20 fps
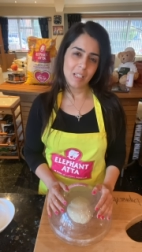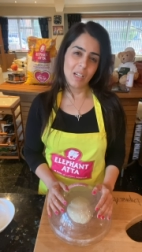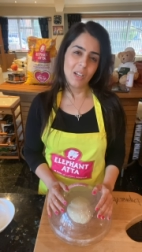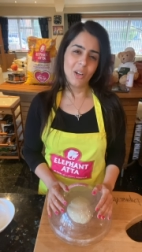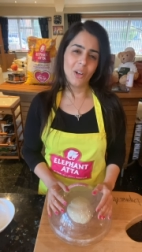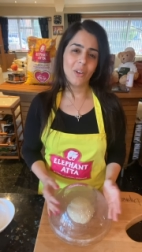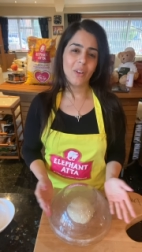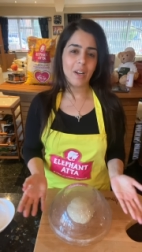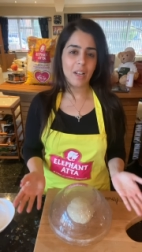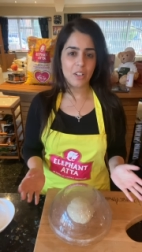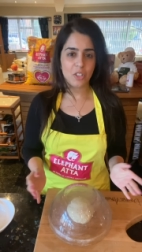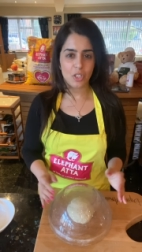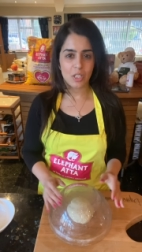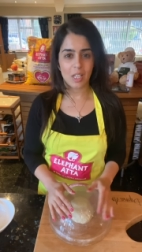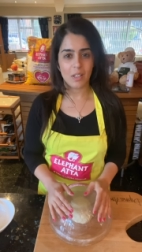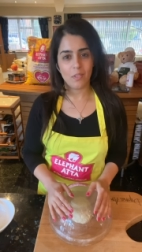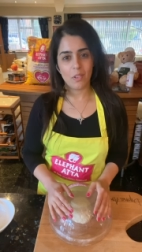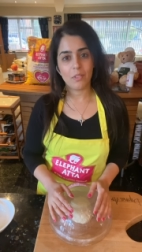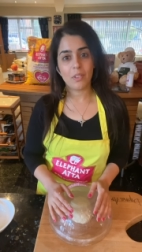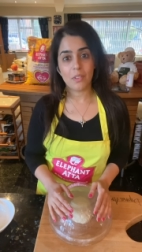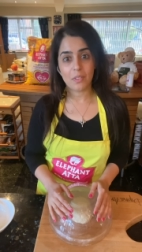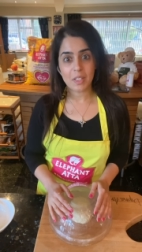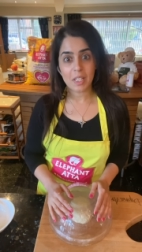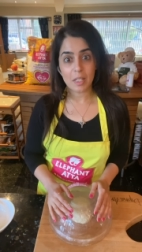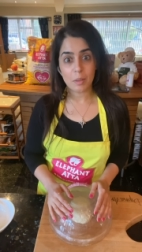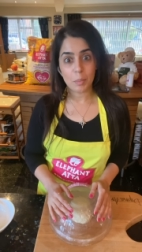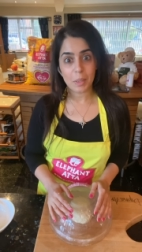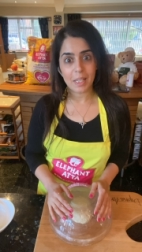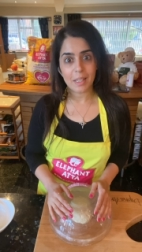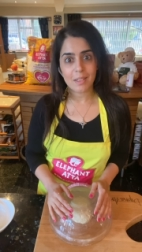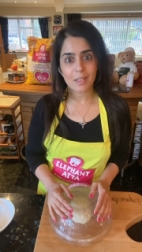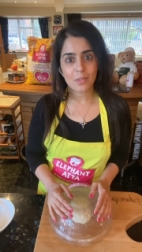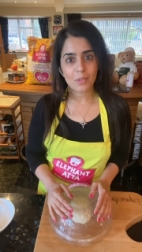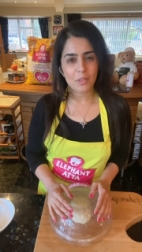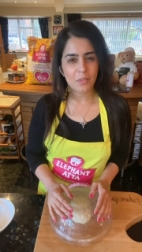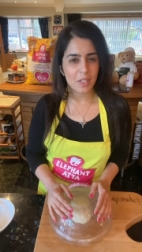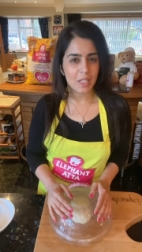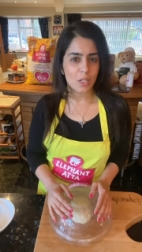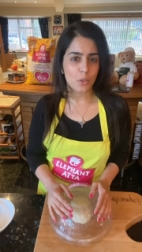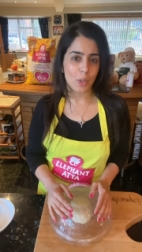all right, let's just give it 15 minutes,
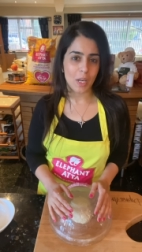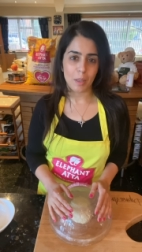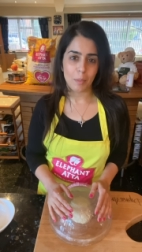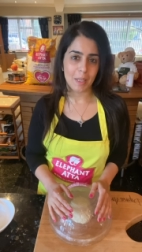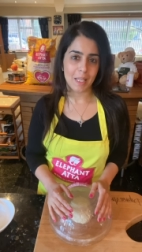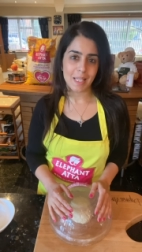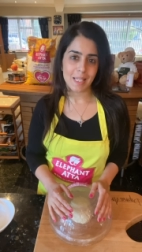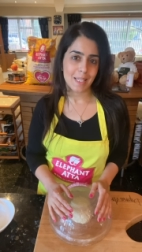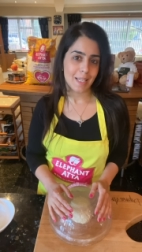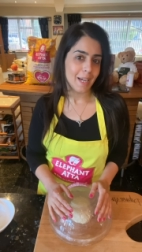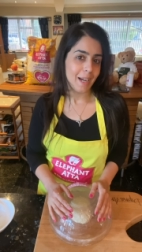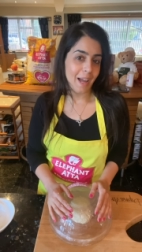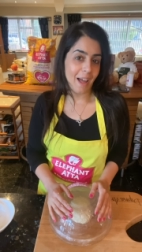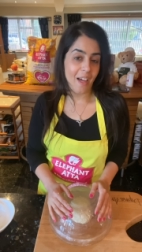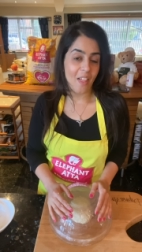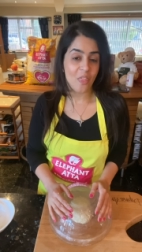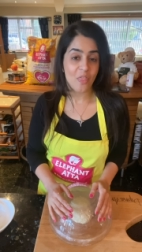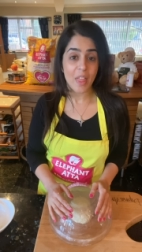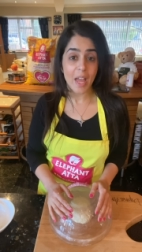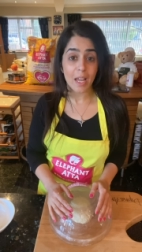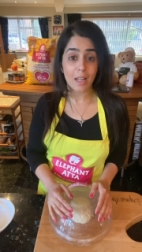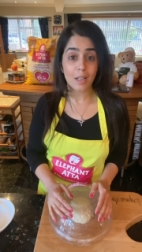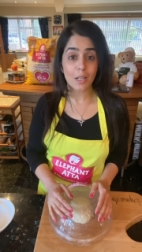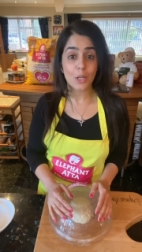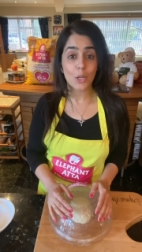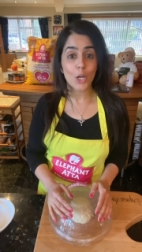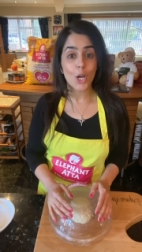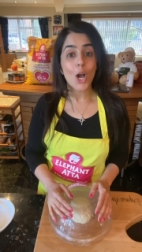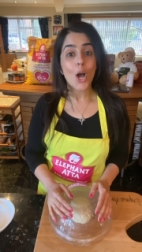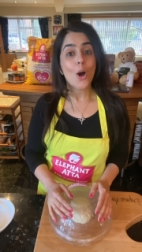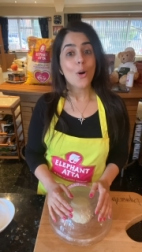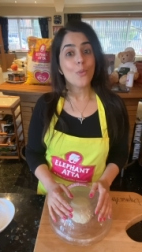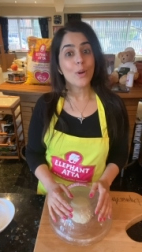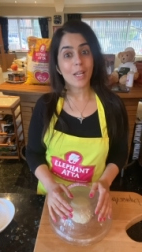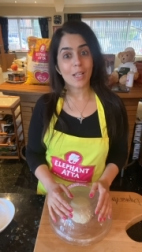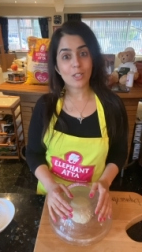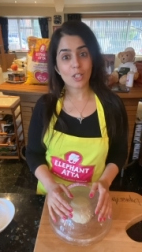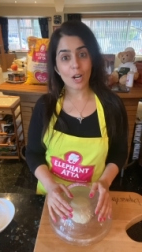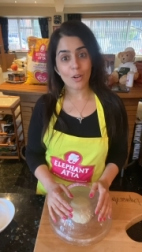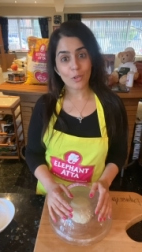15, 20 minutes, and then we can
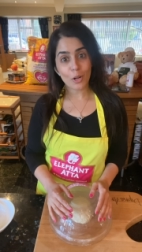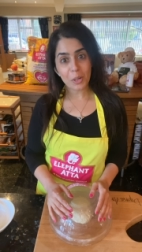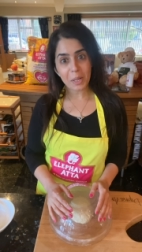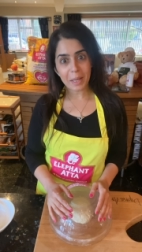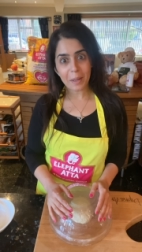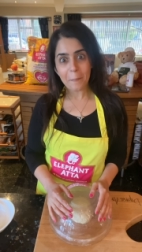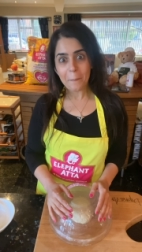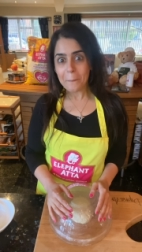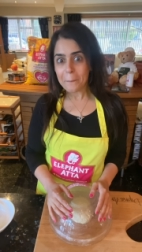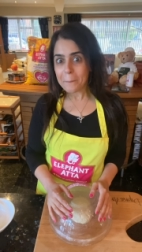start rolling.